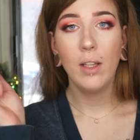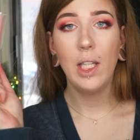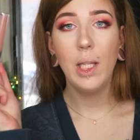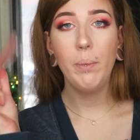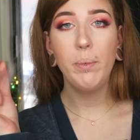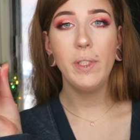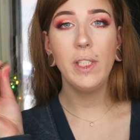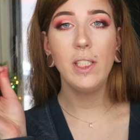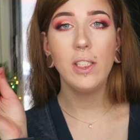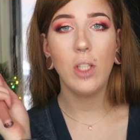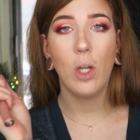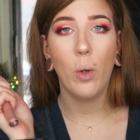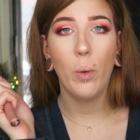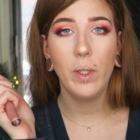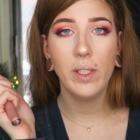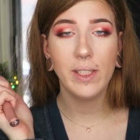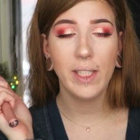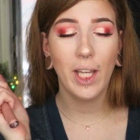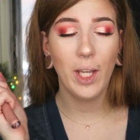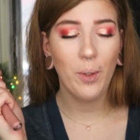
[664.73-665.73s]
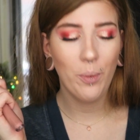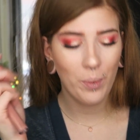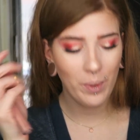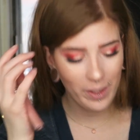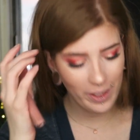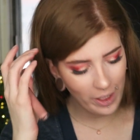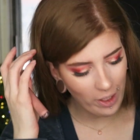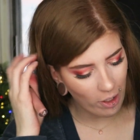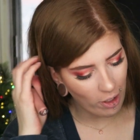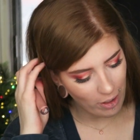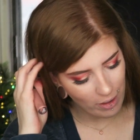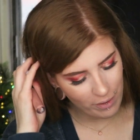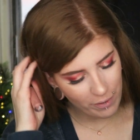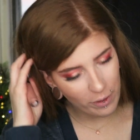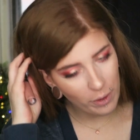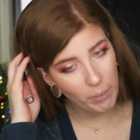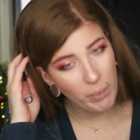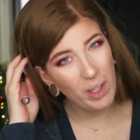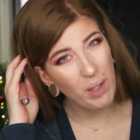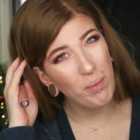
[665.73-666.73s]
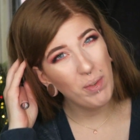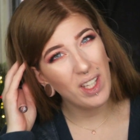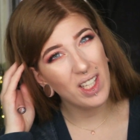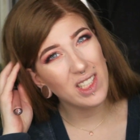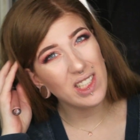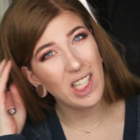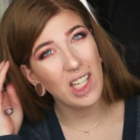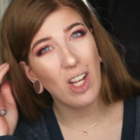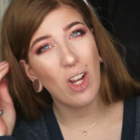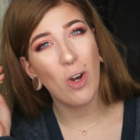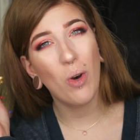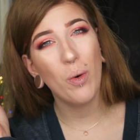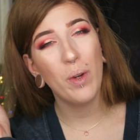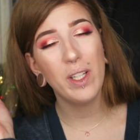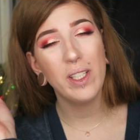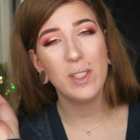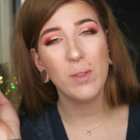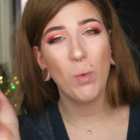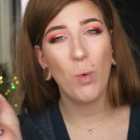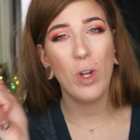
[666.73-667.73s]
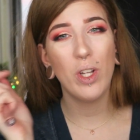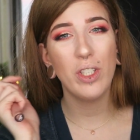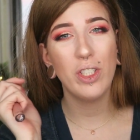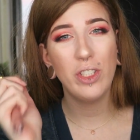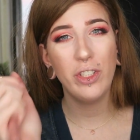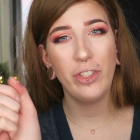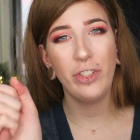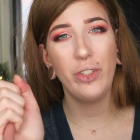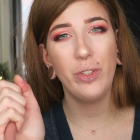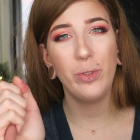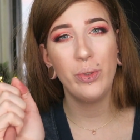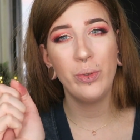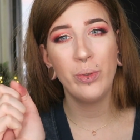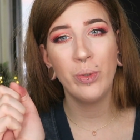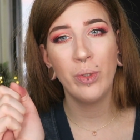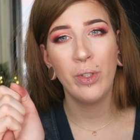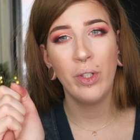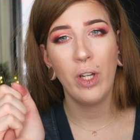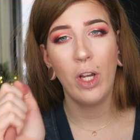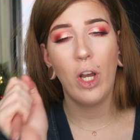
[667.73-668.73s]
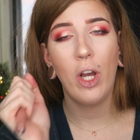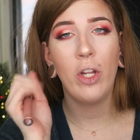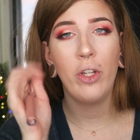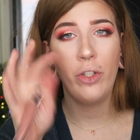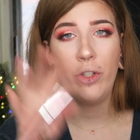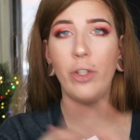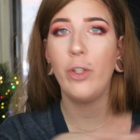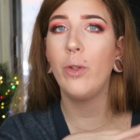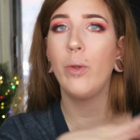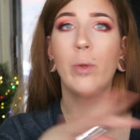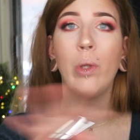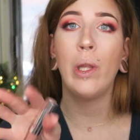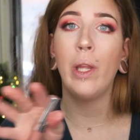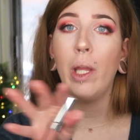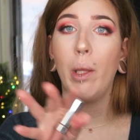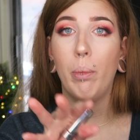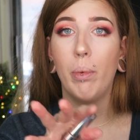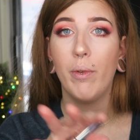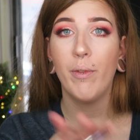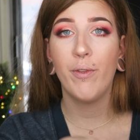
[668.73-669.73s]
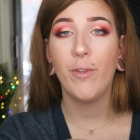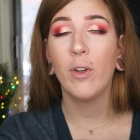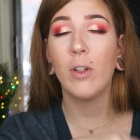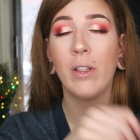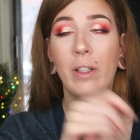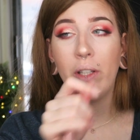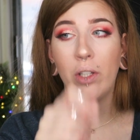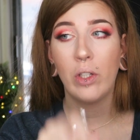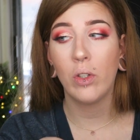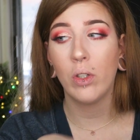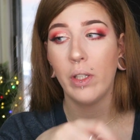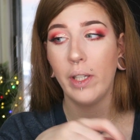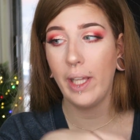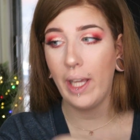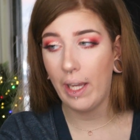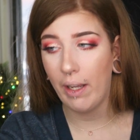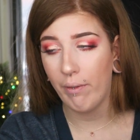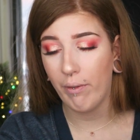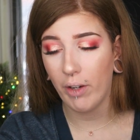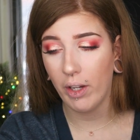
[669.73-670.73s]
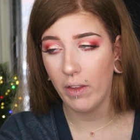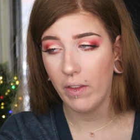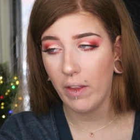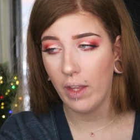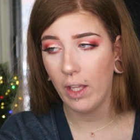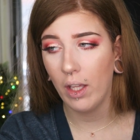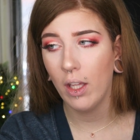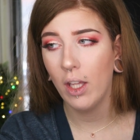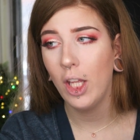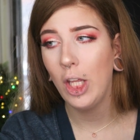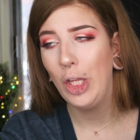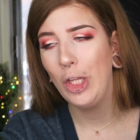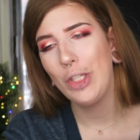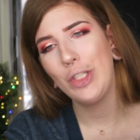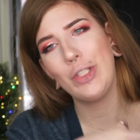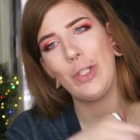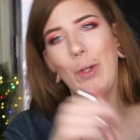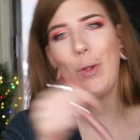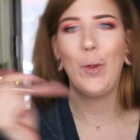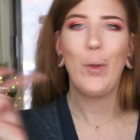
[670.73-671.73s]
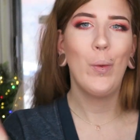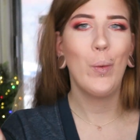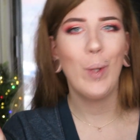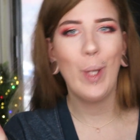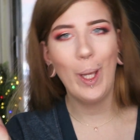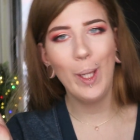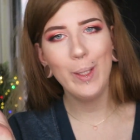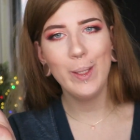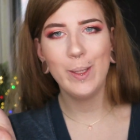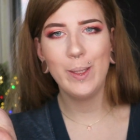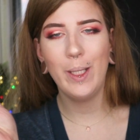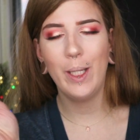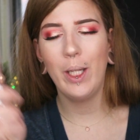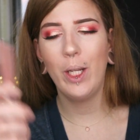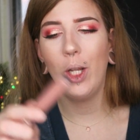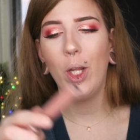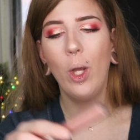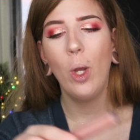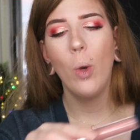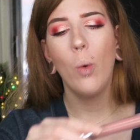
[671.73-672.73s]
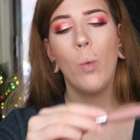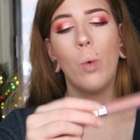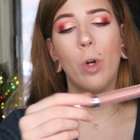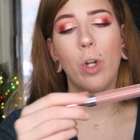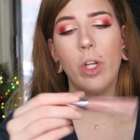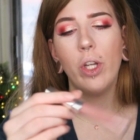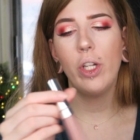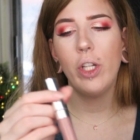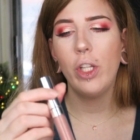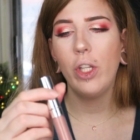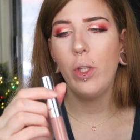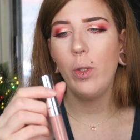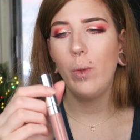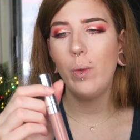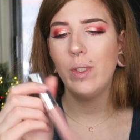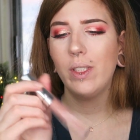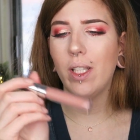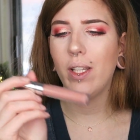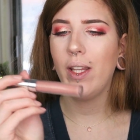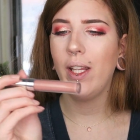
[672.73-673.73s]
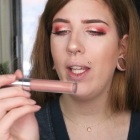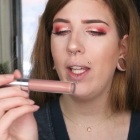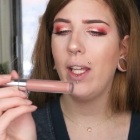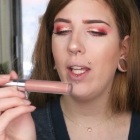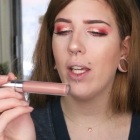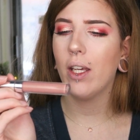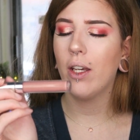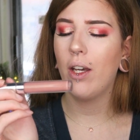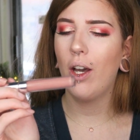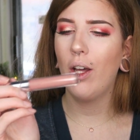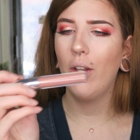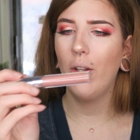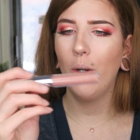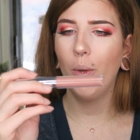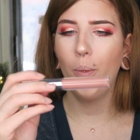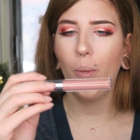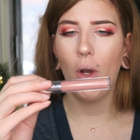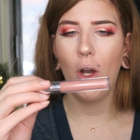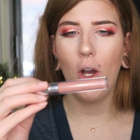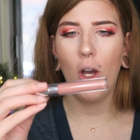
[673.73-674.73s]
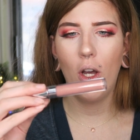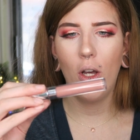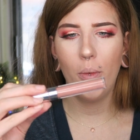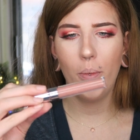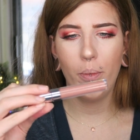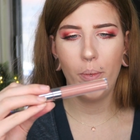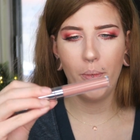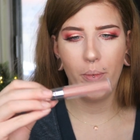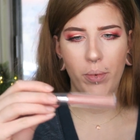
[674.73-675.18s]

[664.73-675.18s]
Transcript: Lips is always like really hard for me because I always want to do a nude lip for literally everything. So you guessed it, we're gonna use the Colourpop,